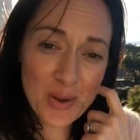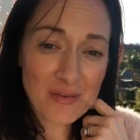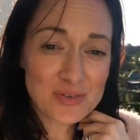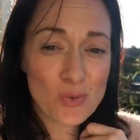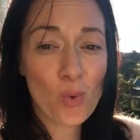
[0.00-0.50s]
you
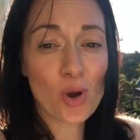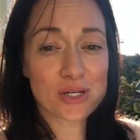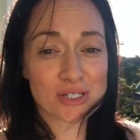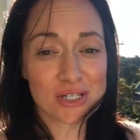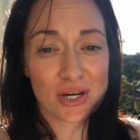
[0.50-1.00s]
have to
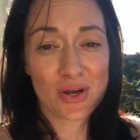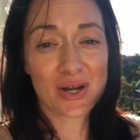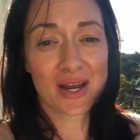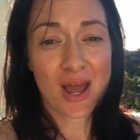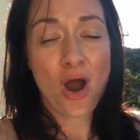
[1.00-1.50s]
watch. You
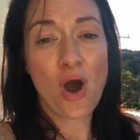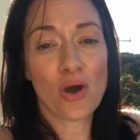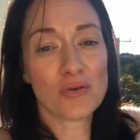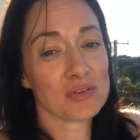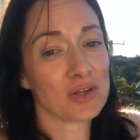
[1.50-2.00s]
don't
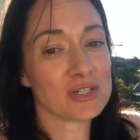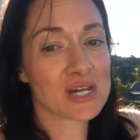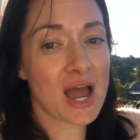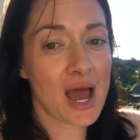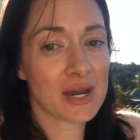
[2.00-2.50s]
overload
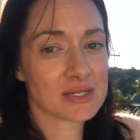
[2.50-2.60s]
your heart